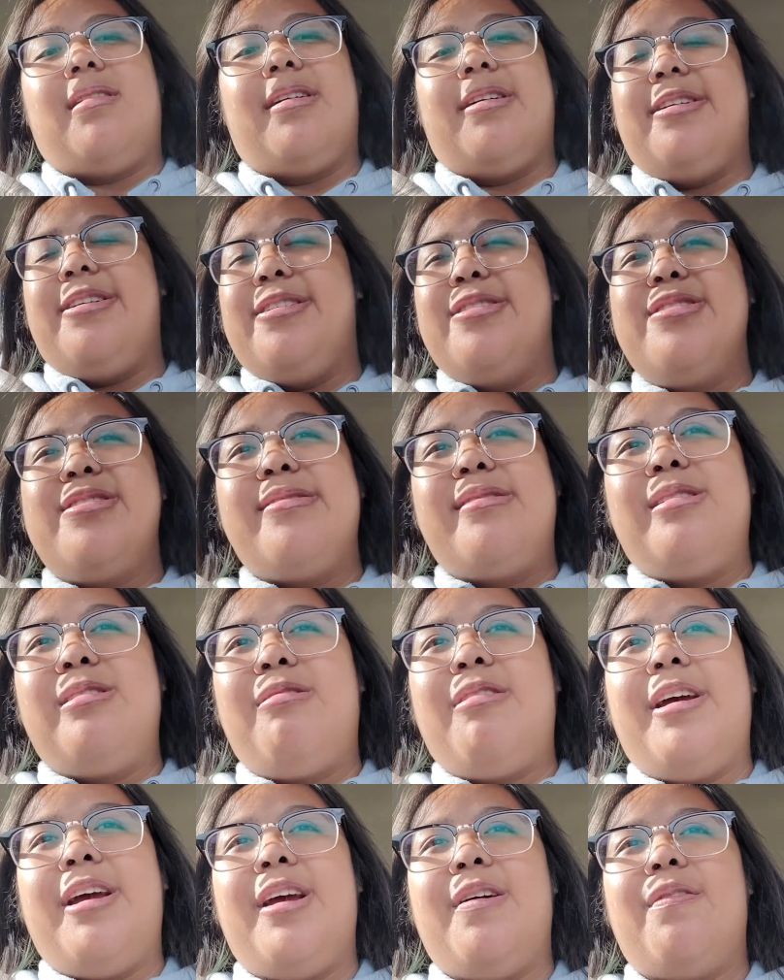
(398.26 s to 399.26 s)
usual
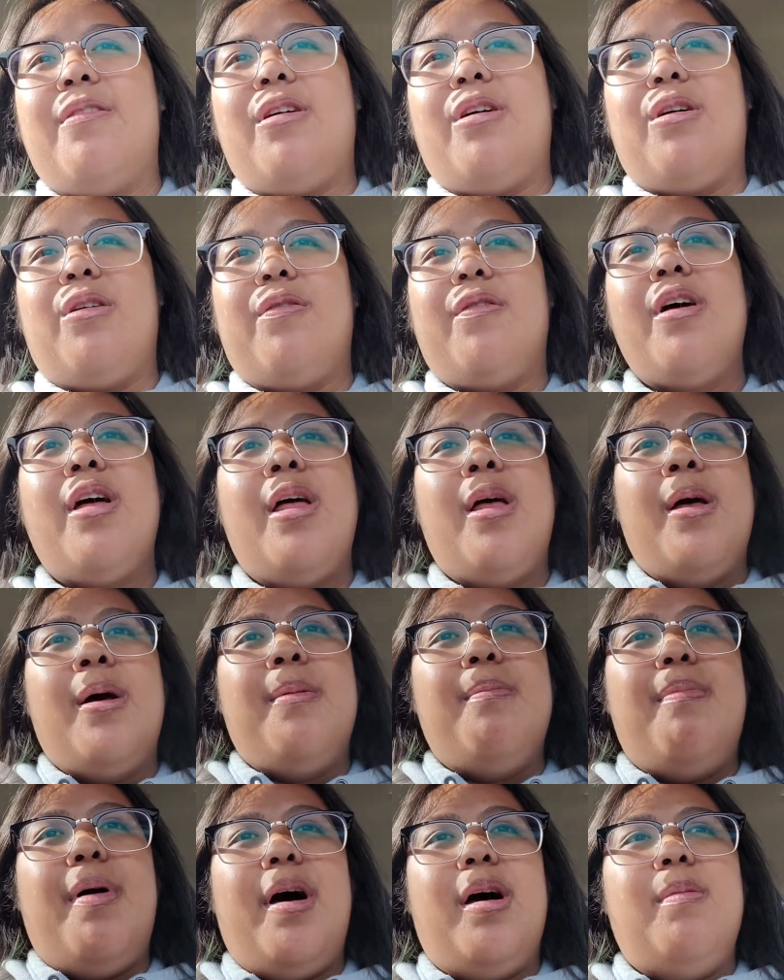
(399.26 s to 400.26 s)
crave of
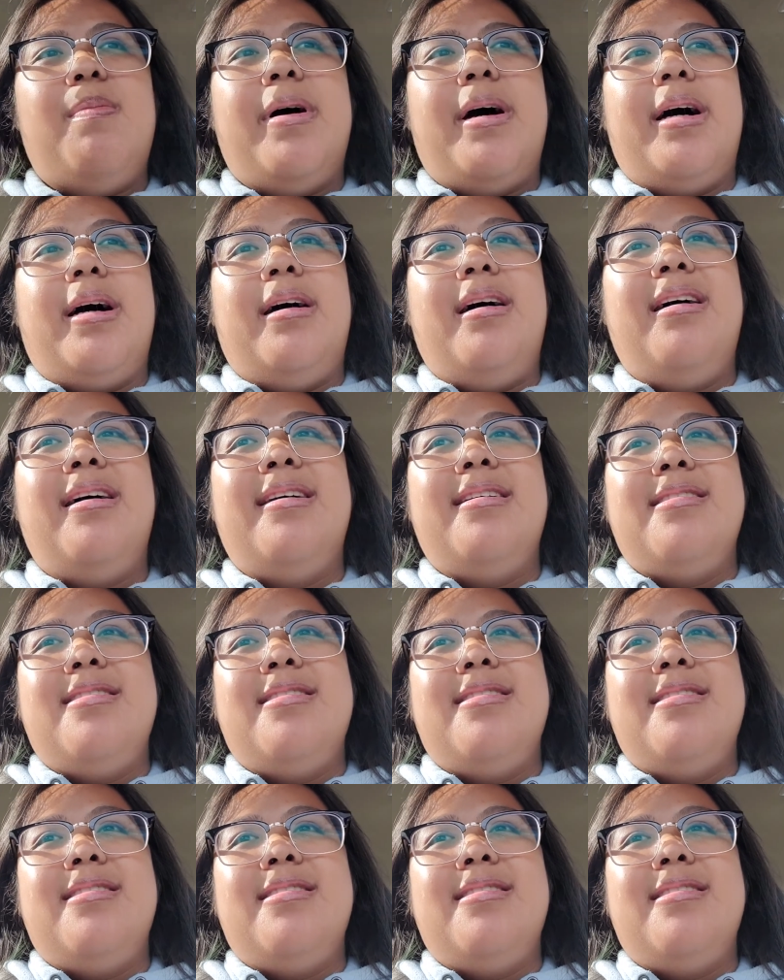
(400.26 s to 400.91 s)
boba.